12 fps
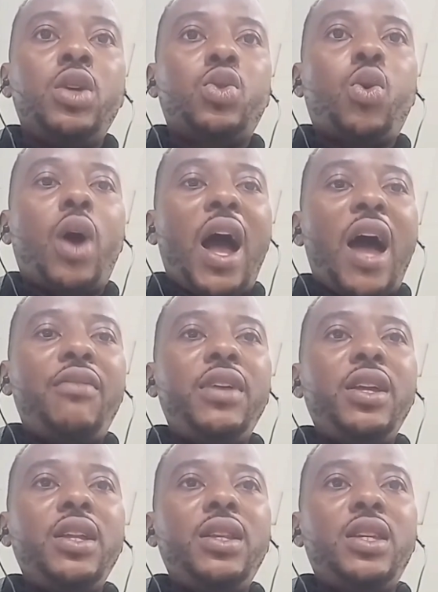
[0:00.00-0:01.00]
So
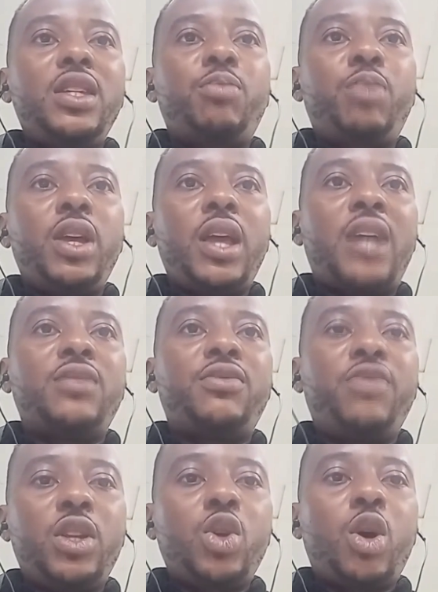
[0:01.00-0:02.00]
having these players,
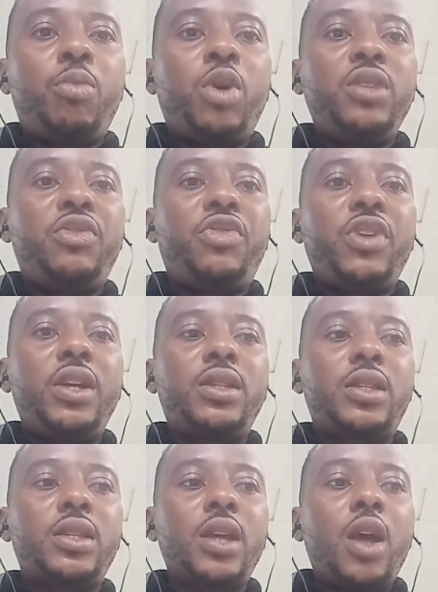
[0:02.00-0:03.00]
Victor
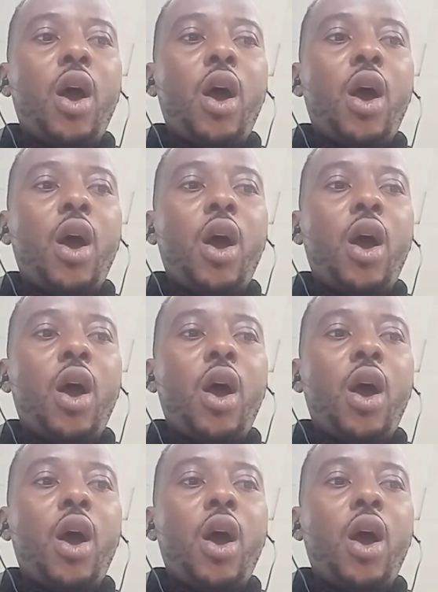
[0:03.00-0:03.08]
Boniface,